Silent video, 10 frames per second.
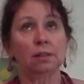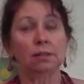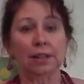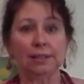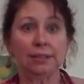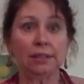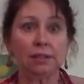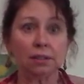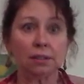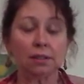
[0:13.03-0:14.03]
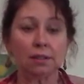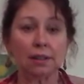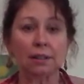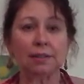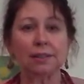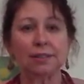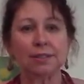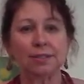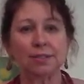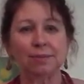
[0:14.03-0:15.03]
19th, I
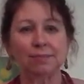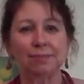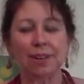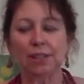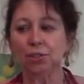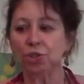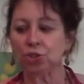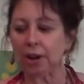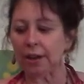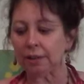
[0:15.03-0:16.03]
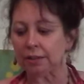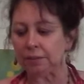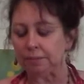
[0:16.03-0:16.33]
guess. I lose track.